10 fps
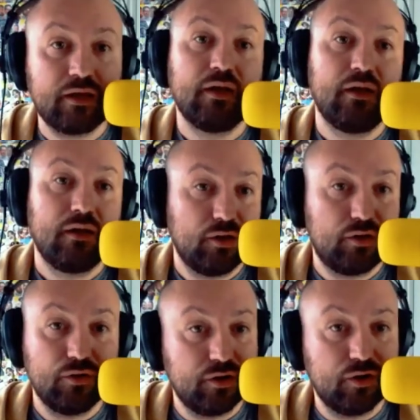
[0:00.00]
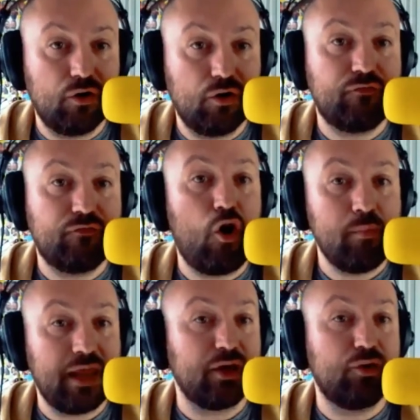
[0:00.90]
you know, or formal,
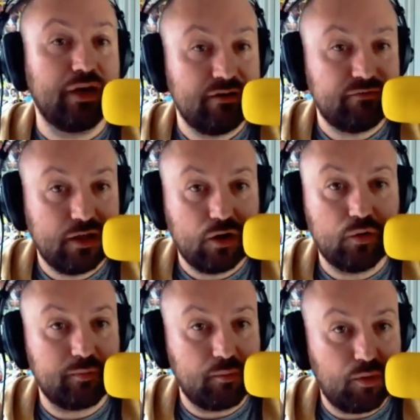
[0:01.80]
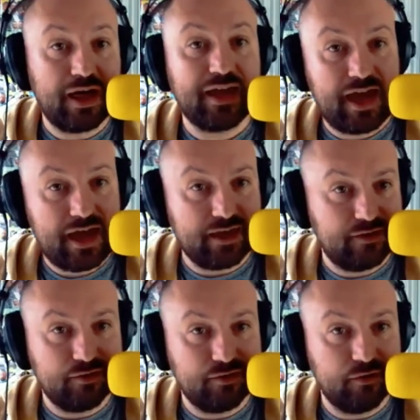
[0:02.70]
like good evening, or would it be more like hey,
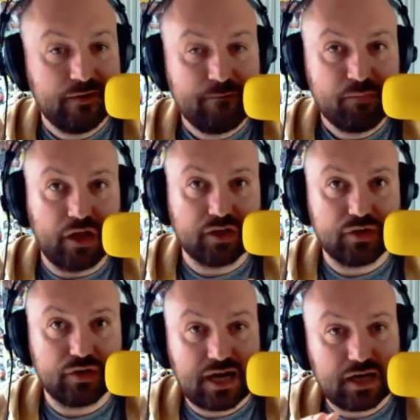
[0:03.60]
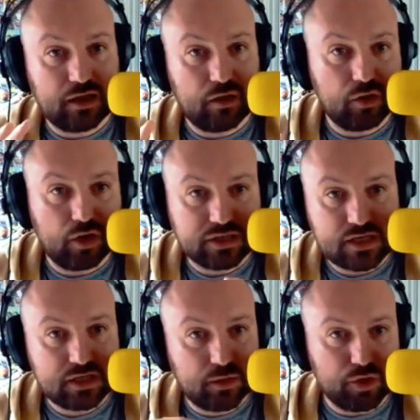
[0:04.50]
you know? And so it's kind of like
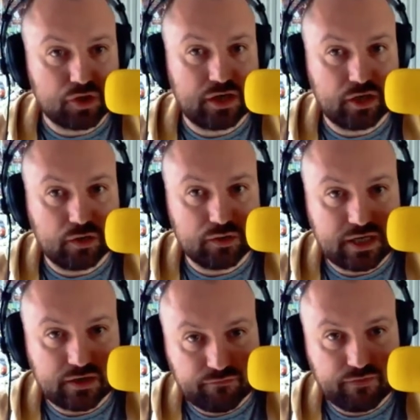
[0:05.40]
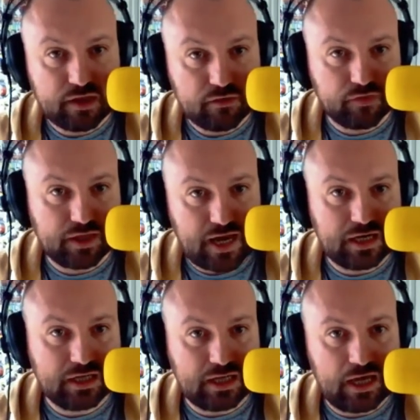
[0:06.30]
essentially what you're trying to do is get a feel for the
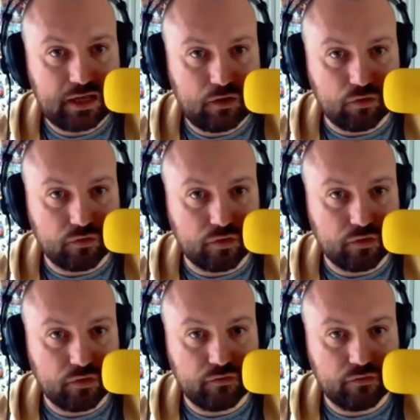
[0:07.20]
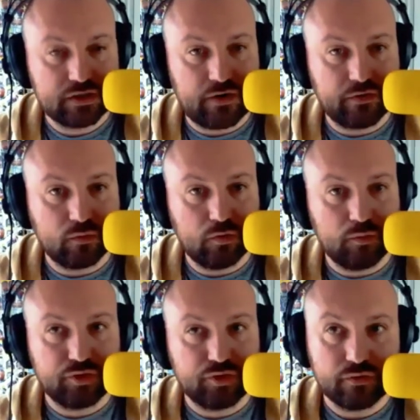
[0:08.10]
kind of dialogue that this character will
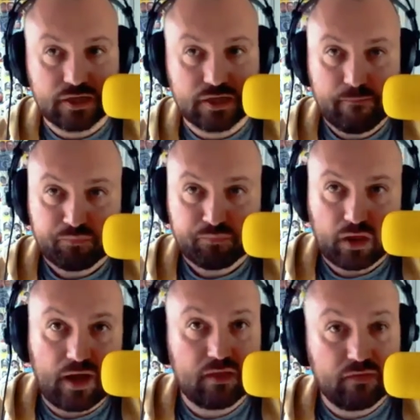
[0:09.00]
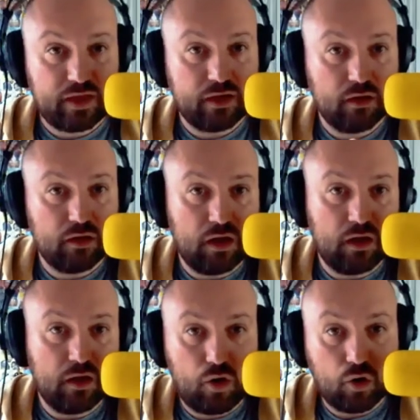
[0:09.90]
produce. That then
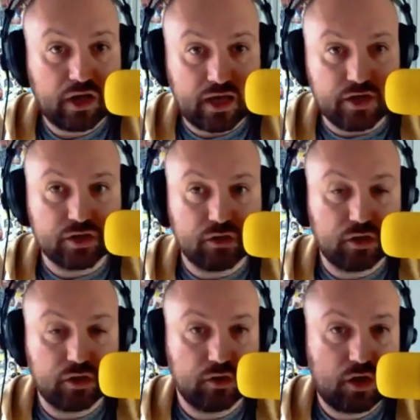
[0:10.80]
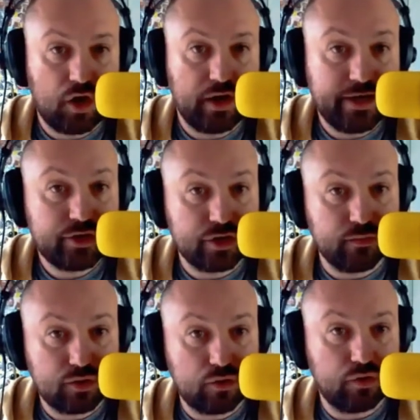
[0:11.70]
on occasion can turn into
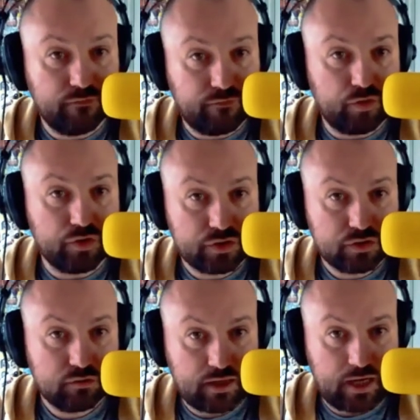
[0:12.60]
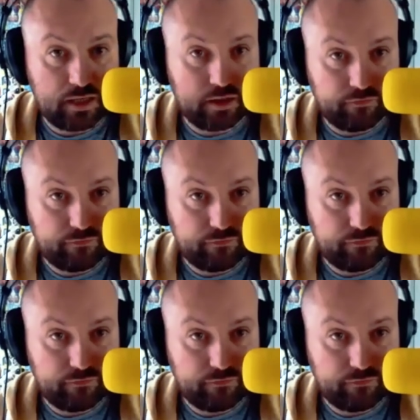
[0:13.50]
a tone of voice kind of